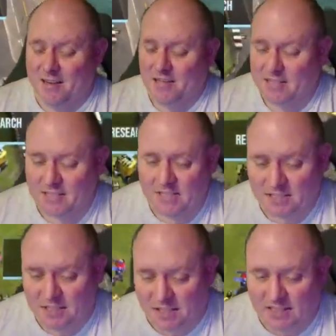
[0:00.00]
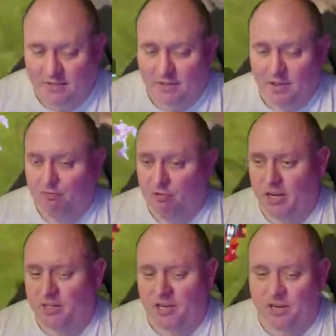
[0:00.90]
So let's give him this
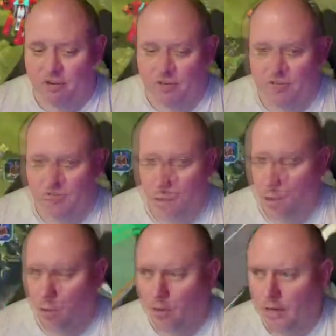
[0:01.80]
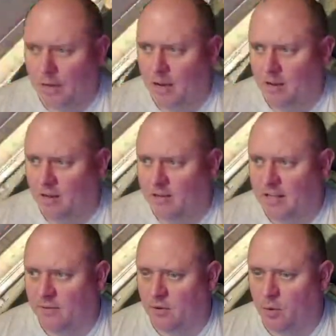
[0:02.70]
range increase. Okay, let's
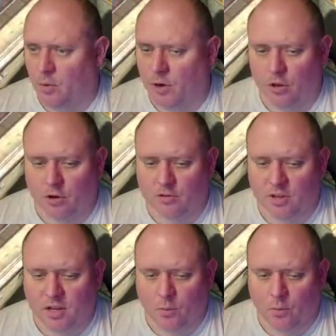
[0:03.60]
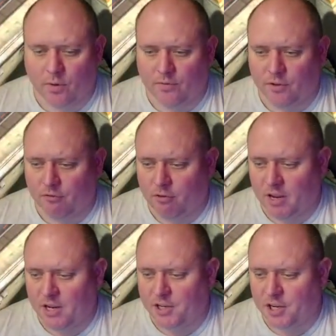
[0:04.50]
have a look what it looks like with the
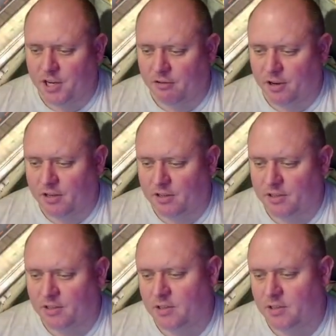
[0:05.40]
range increase.